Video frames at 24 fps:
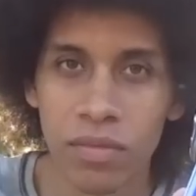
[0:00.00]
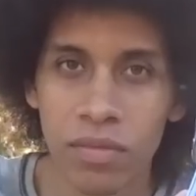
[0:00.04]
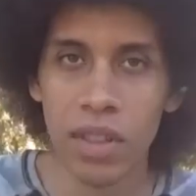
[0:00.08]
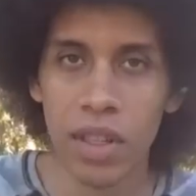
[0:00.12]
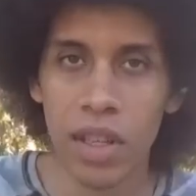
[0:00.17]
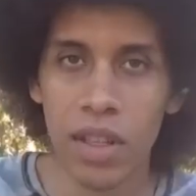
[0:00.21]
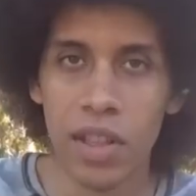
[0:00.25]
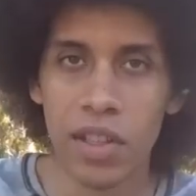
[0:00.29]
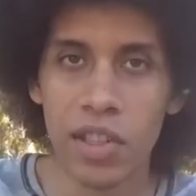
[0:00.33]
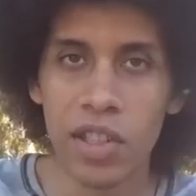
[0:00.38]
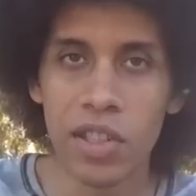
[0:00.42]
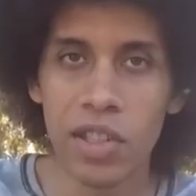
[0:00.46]

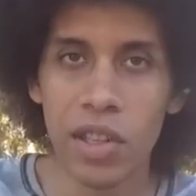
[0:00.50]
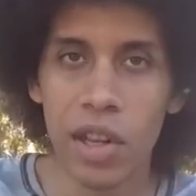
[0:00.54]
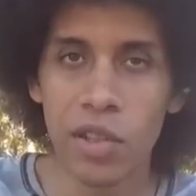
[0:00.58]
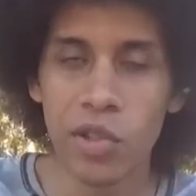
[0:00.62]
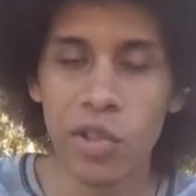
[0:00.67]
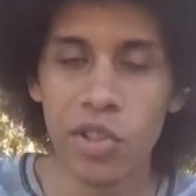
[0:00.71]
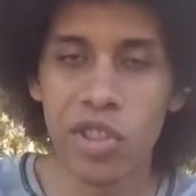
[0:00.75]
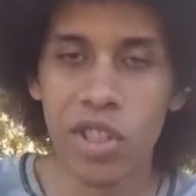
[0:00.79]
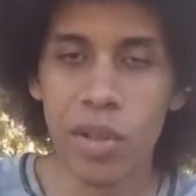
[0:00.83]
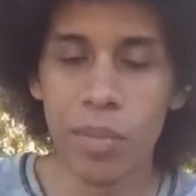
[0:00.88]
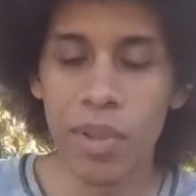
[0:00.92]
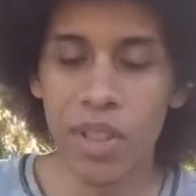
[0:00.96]
And this is also
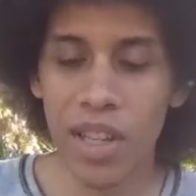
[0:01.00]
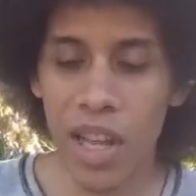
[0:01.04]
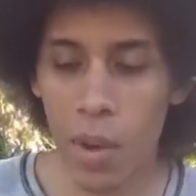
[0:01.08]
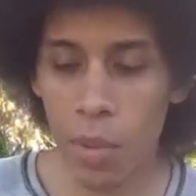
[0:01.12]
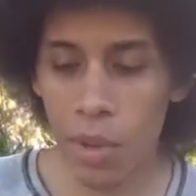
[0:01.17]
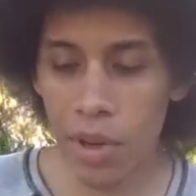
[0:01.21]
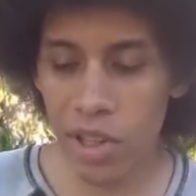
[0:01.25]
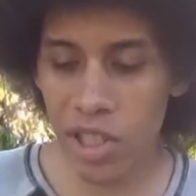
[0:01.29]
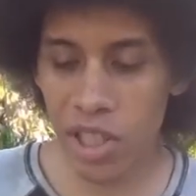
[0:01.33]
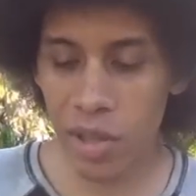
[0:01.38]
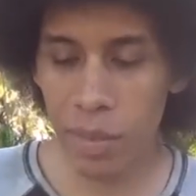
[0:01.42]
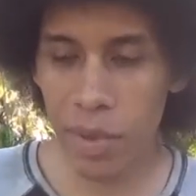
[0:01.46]
something I
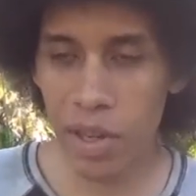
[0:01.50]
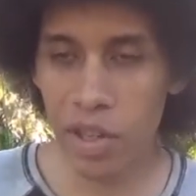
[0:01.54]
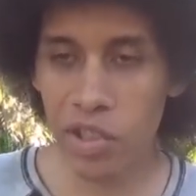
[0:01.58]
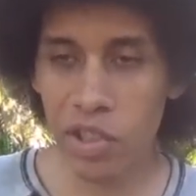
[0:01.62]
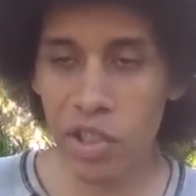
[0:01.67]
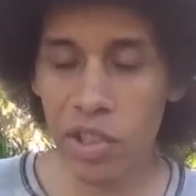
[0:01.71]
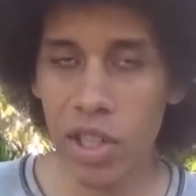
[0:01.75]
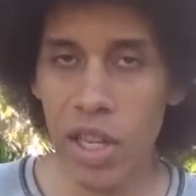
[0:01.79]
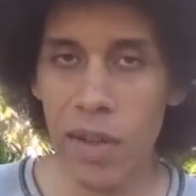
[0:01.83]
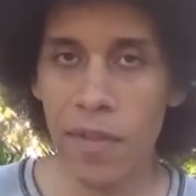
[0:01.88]
wanted to mention.